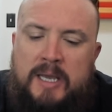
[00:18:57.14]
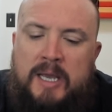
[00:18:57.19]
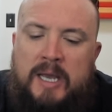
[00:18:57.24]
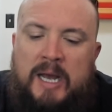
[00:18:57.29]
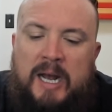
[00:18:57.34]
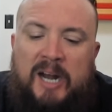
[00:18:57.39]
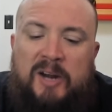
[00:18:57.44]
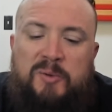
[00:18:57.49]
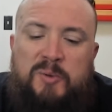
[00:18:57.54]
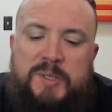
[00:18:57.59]

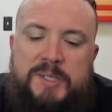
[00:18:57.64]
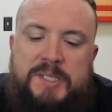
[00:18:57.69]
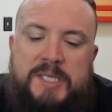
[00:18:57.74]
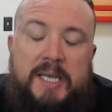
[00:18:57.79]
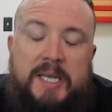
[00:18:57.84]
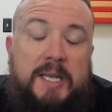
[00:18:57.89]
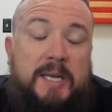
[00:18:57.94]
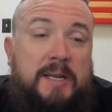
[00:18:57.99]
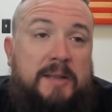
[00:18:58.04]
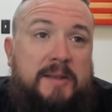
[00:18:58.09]
I don't want to
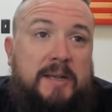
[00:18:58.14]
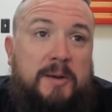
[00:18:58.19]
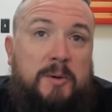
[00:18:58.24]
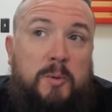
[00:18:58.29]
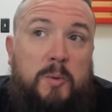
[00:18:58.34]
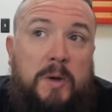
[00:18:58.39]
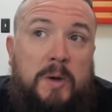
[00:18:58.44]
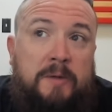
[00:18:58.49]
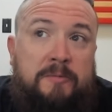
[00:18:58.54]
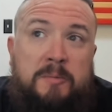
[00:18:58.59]
take anything
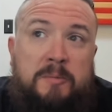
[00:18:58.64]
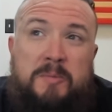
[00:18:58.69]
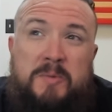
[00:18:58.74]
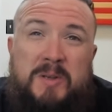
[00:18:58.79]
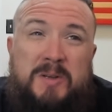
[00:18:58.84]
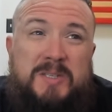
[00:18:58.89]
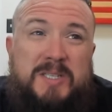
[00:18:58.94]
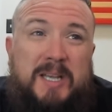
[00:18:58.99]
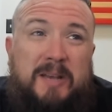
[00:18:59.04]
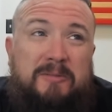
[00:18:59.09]
away from them.
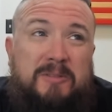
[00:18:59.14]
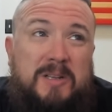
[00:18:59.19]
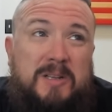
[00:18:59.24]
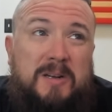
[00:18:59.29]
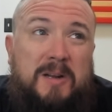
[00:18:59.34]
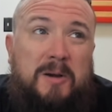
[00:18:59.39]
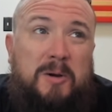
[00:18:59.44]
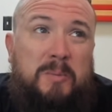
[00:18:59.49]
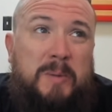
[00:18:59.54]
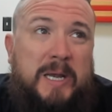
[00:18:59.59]
They're
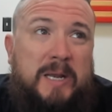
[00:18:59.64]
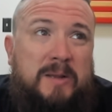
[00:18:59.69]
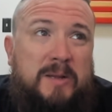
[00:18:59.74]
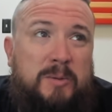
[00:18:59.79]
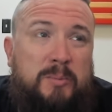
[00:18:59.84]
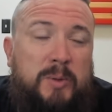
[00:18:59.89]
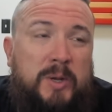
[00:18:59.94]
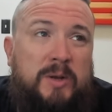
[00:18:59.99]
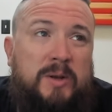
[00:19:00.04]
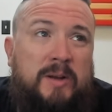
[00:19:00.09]
7-0, man.
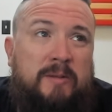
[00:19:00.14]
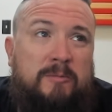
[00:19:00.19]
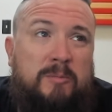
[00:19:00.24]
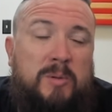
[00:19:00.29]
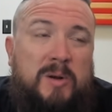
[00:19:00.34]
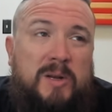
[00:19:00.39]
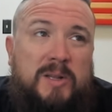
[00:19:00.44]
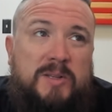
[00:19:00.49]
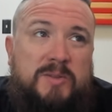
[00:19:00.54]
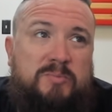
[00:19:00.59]
They're beating
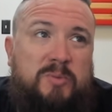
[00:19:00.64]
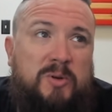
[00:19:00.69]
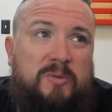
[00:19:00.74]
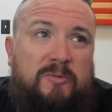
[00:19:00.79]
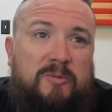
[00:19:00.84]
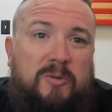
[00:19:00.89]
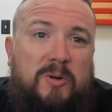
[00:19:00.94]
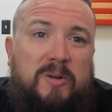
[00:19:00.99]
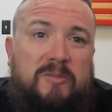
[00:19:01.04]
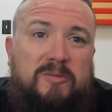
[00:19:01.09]
everybody that's put in
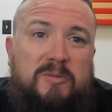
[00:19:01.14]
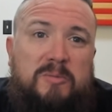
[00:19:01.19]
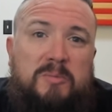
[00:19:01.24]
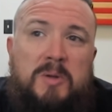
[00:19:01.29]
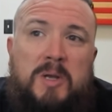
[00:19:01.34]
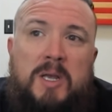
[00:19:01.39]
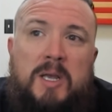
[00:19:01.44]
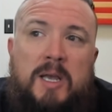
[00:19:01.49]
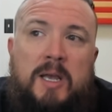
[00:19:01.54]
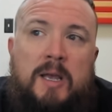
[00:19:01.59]
front of them.
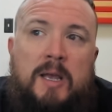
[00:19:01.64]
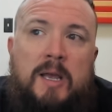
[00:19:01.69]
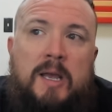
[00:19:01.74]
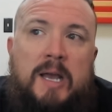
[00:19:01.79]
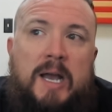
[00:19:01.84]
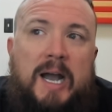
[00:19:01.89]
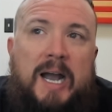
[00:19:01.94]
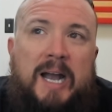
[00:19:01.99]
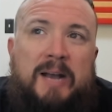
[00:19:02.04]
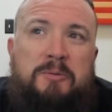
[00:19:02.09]

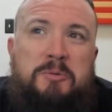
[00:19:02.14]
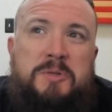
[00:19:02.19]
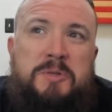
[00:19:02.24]
I would